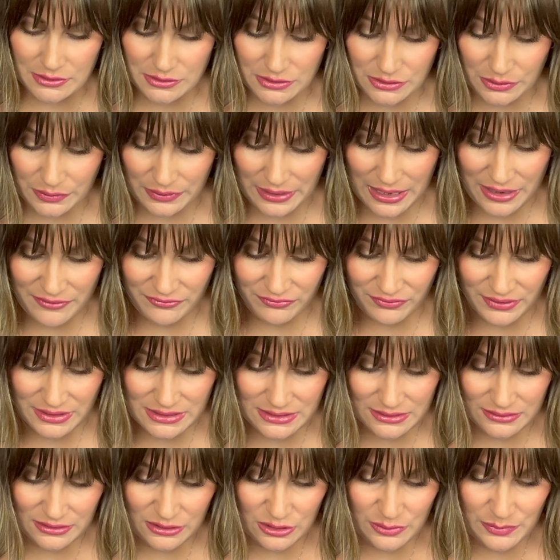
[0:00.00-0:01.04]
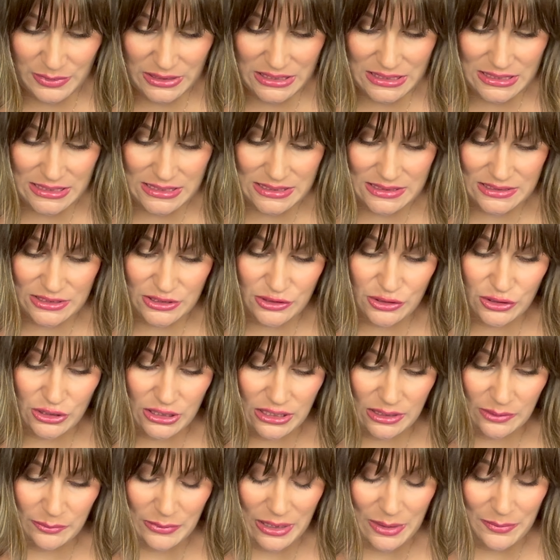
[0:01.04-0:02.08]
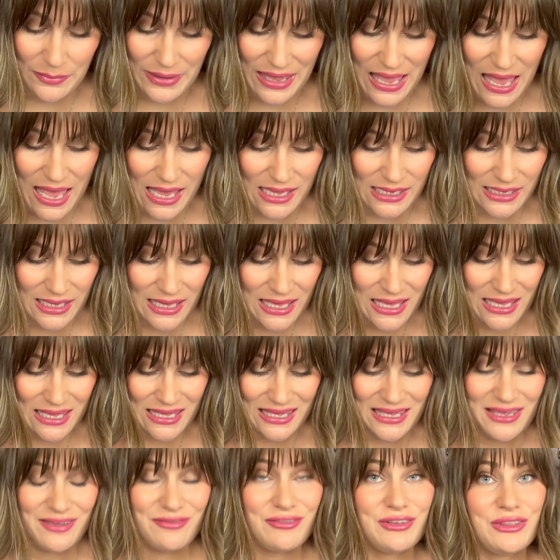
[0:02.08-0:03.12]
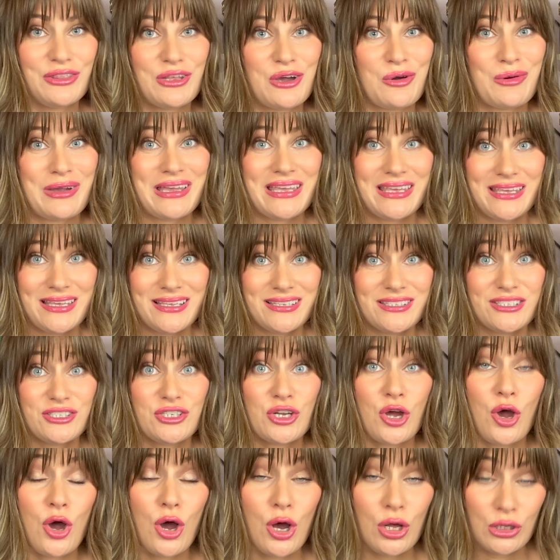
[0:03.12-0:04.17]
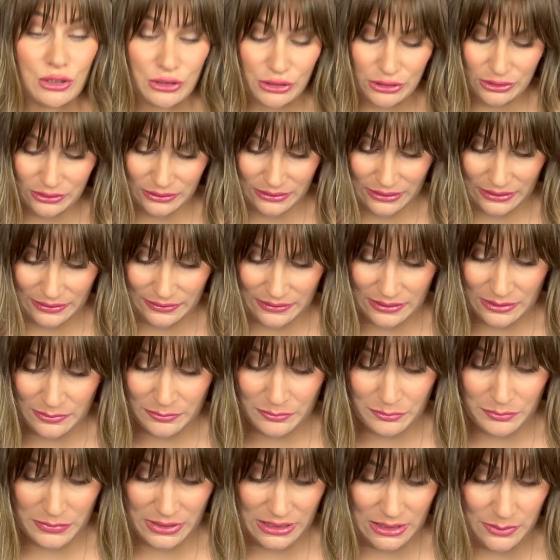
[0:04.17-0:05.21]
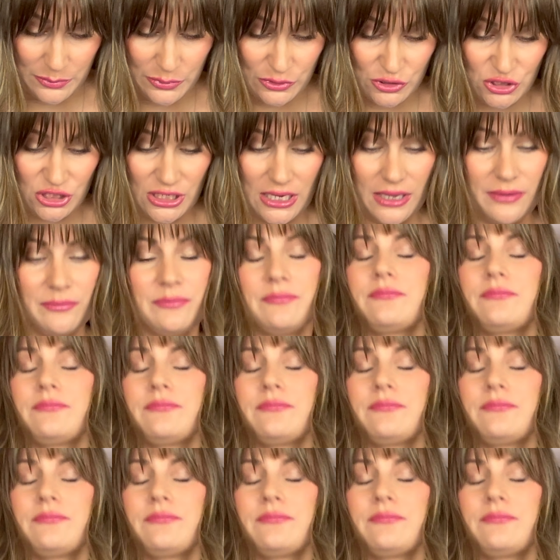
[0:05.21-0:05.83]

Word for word: So that fits a little bit easier in my bag, even though it is taller than the mini pochette.